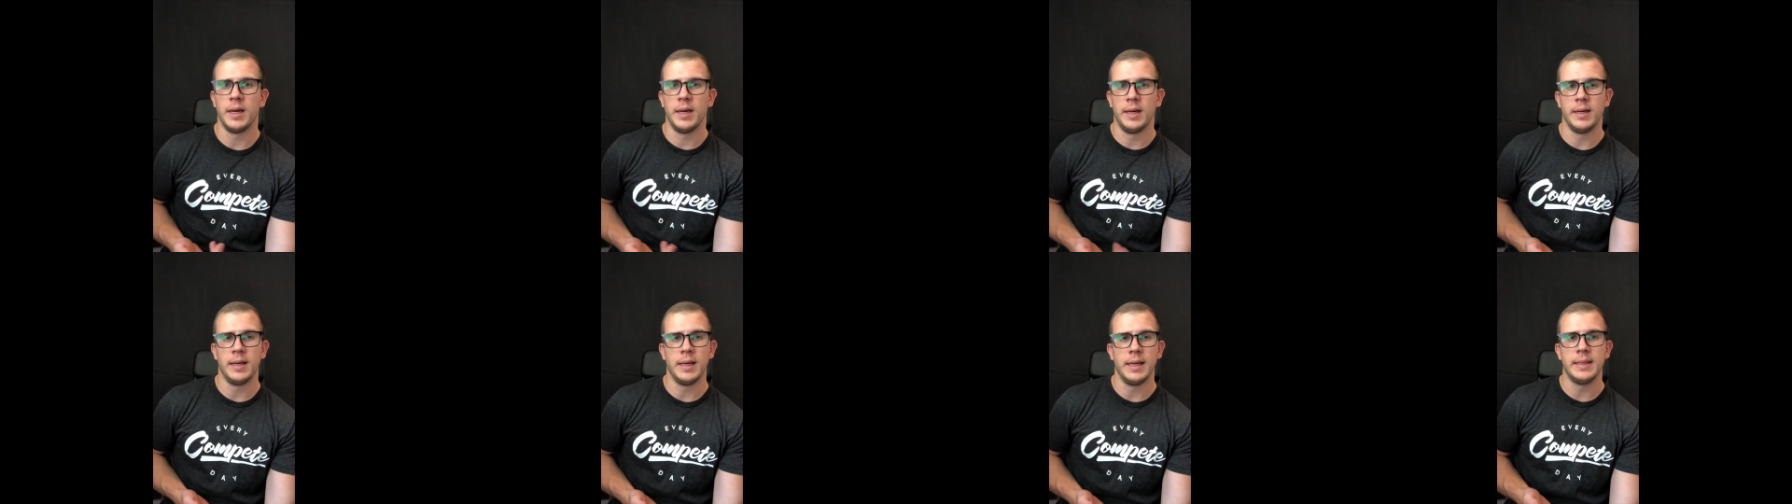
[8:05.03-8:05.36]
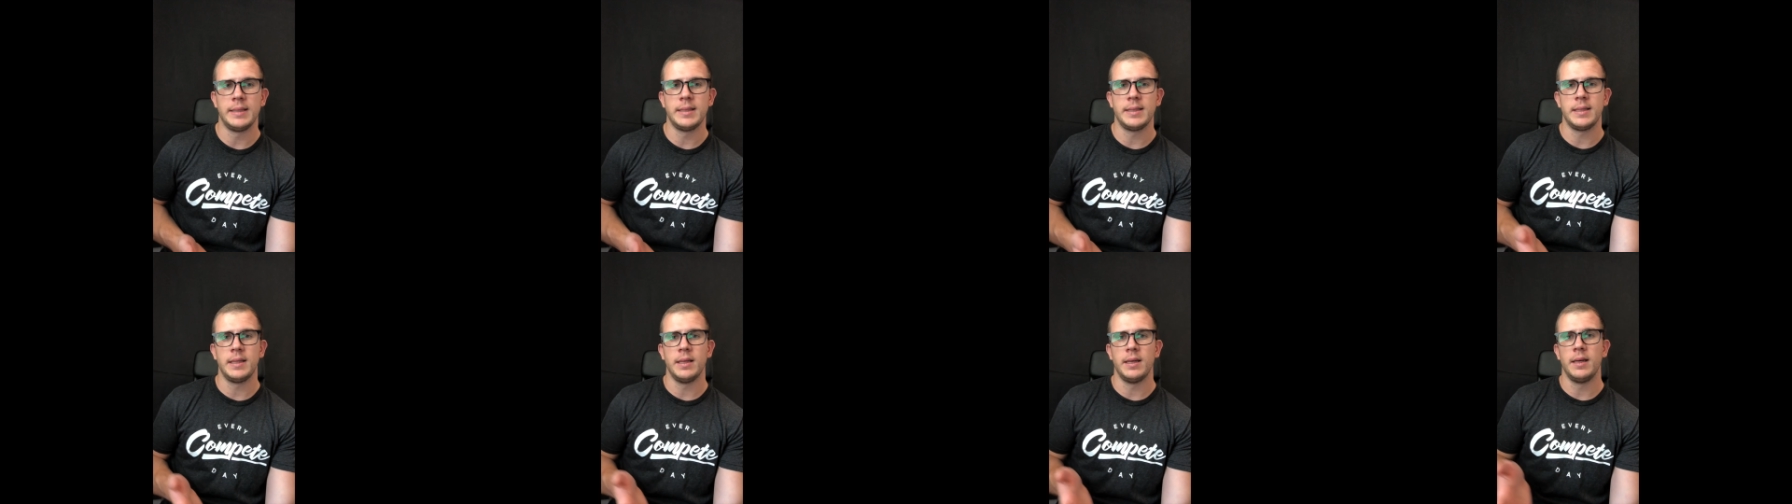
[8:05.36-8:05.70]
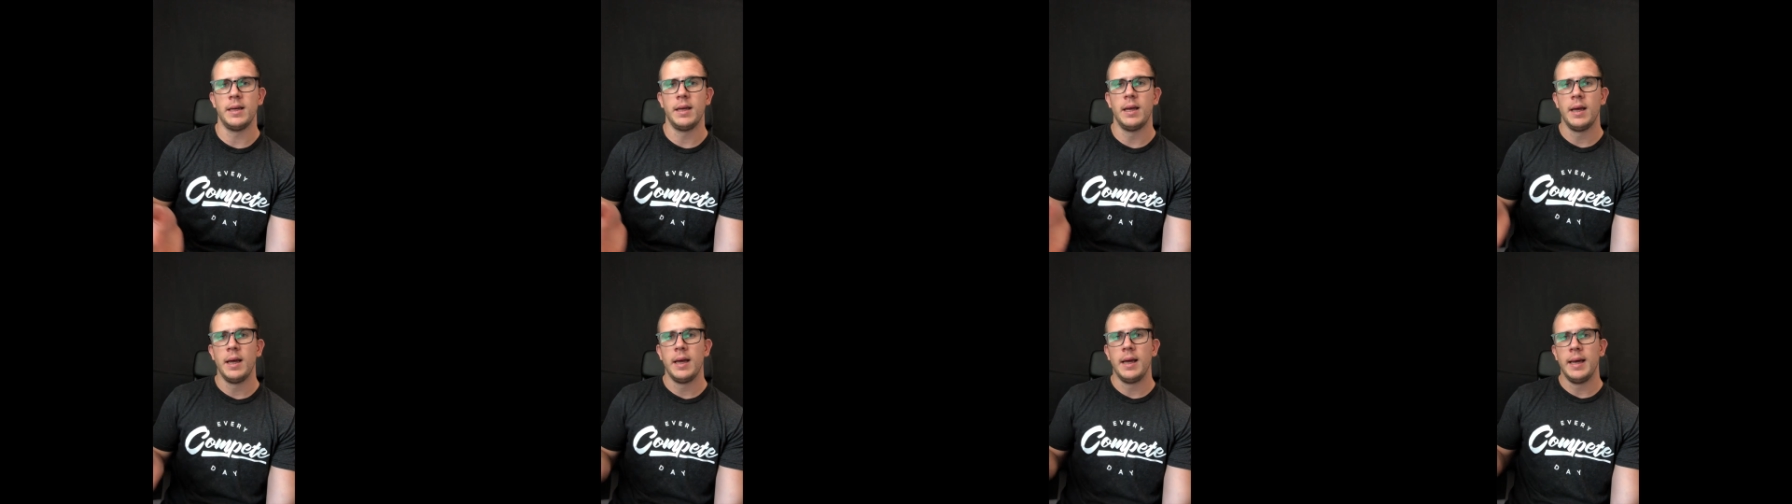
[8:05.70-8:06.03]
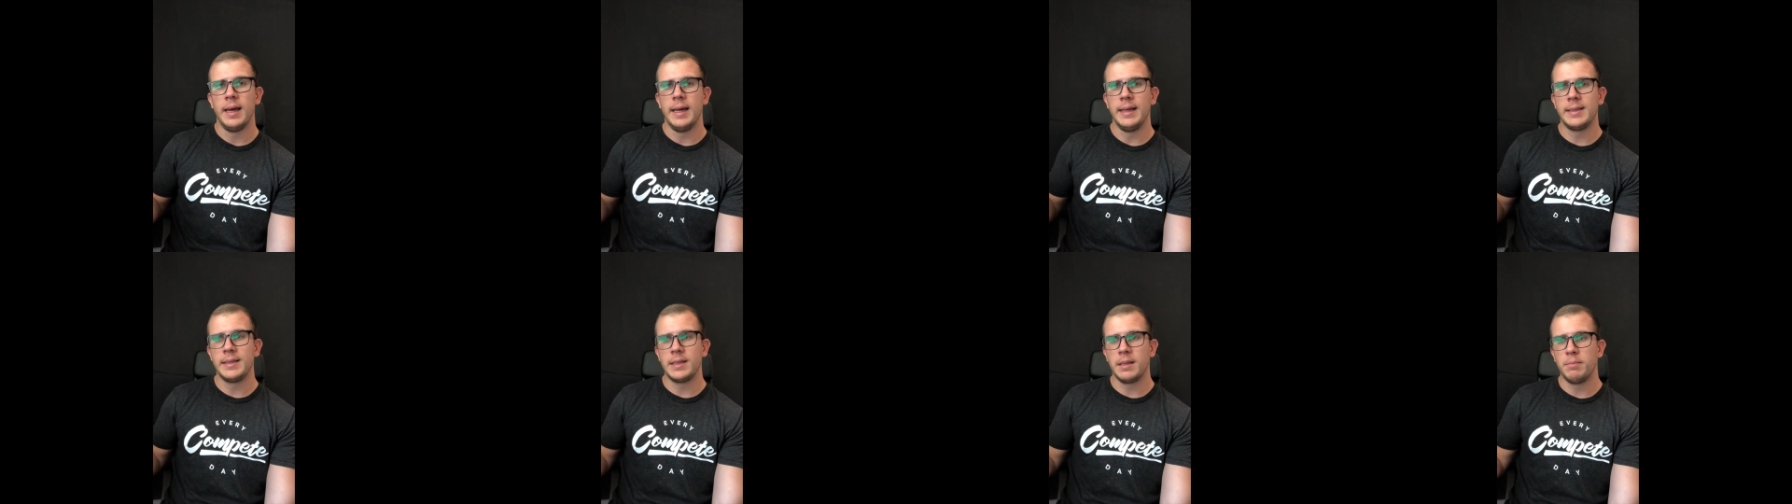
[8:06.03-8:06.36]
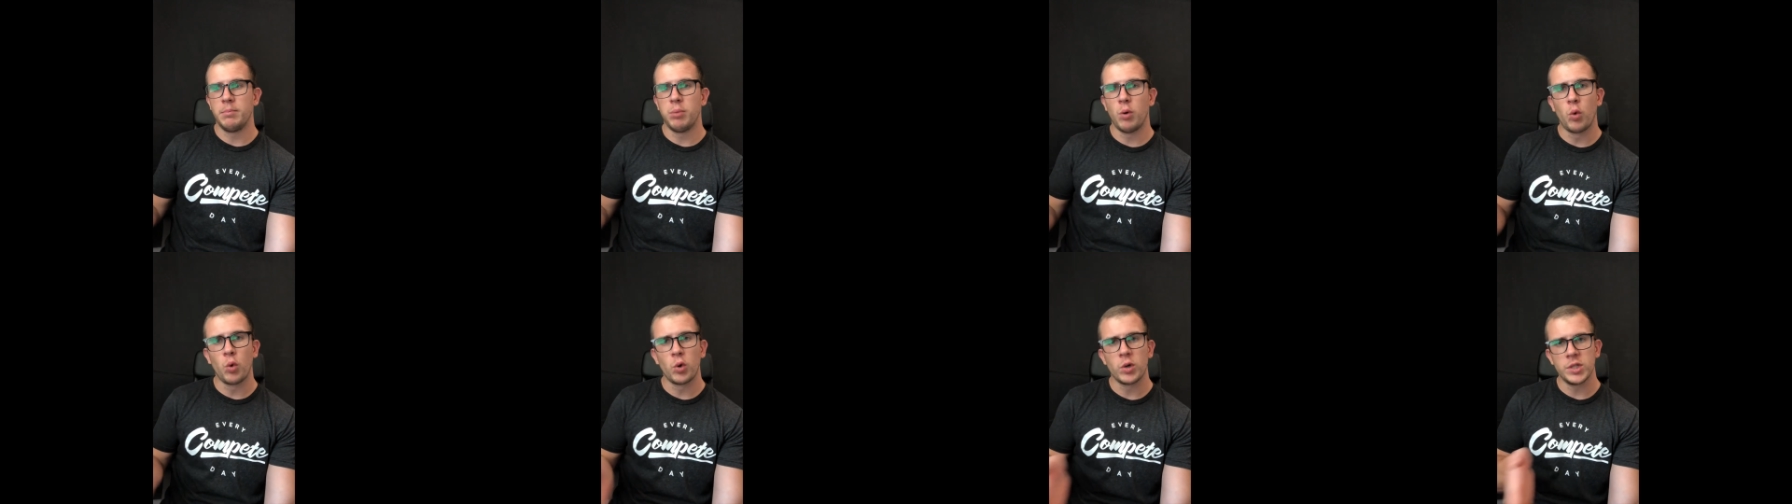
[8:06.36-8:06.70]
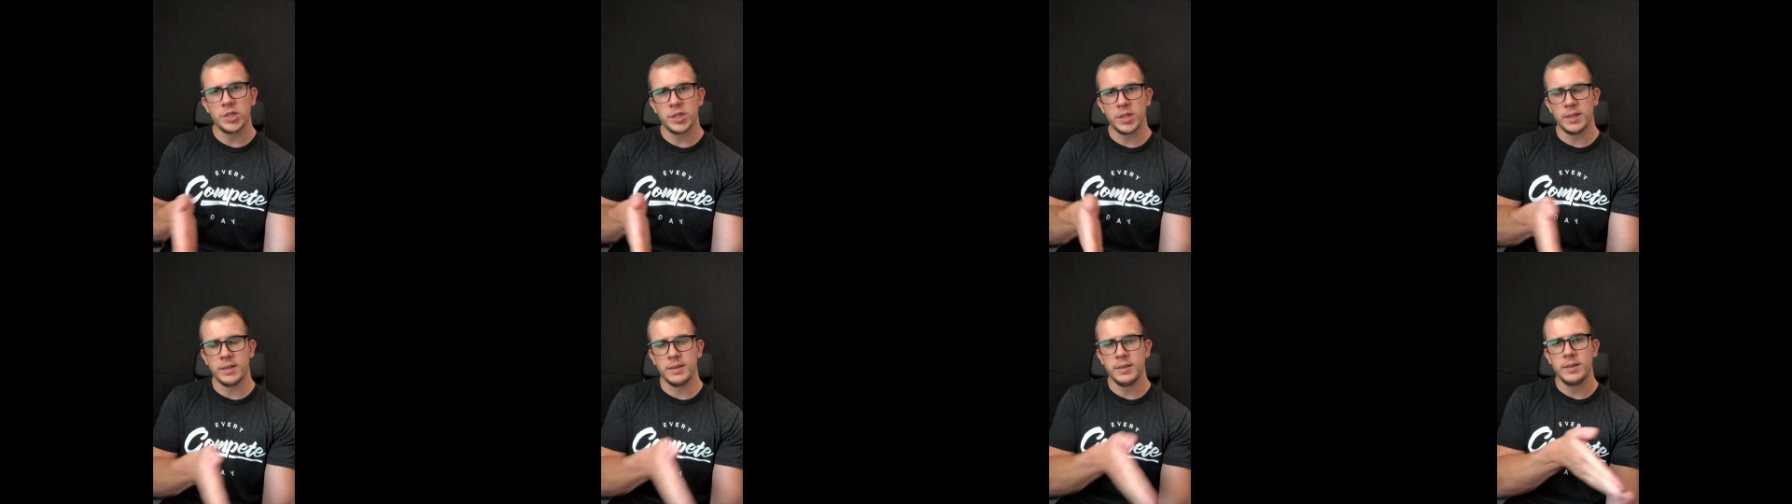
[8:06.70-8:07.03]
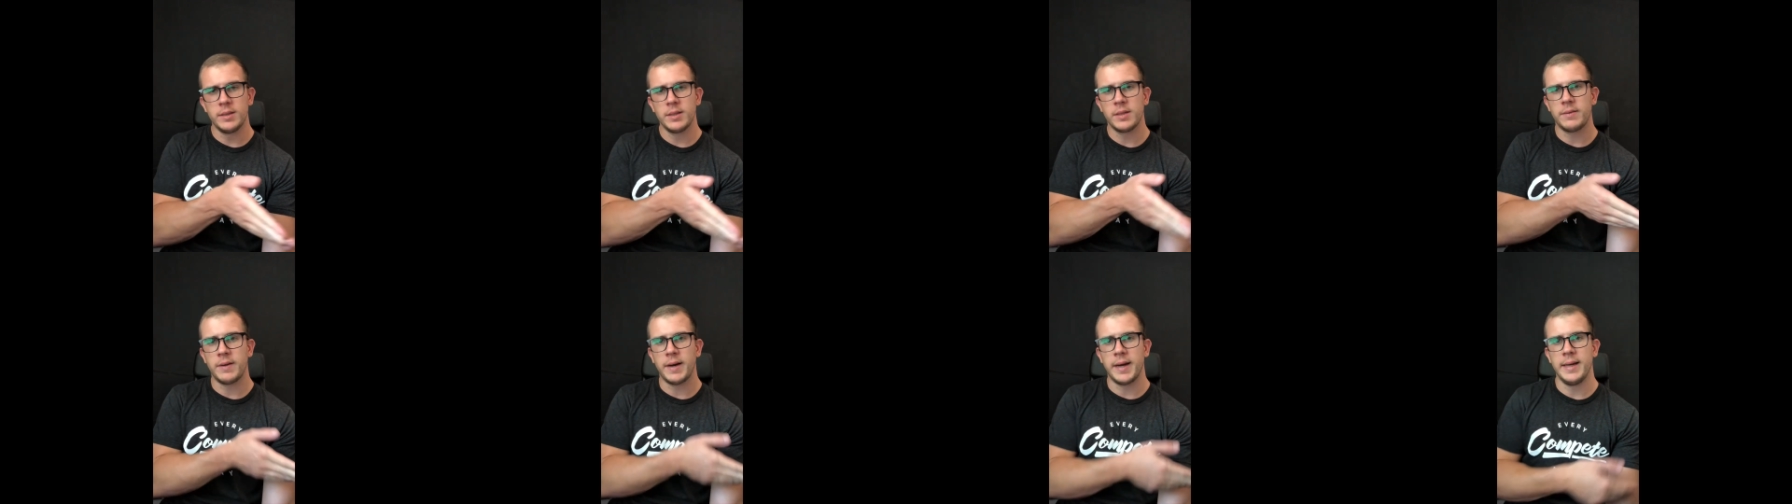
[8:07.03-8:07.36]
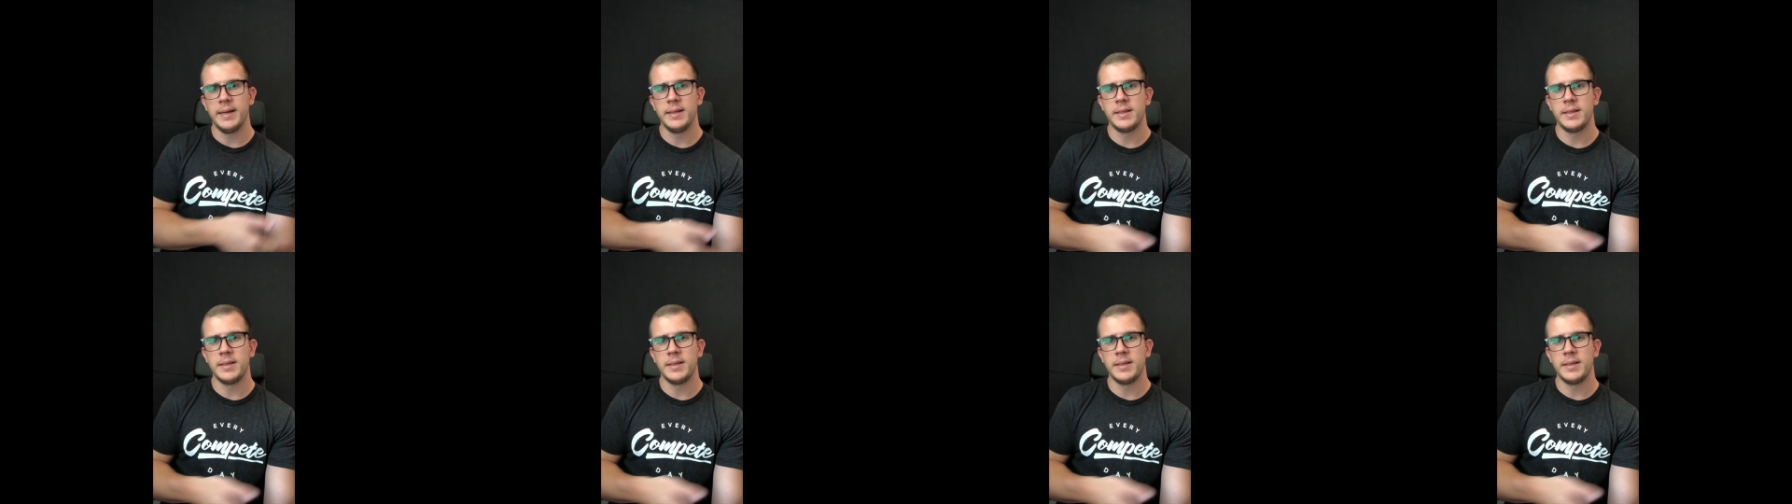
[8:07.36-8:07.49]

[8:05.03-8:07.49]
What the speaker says: and it's the portions, right?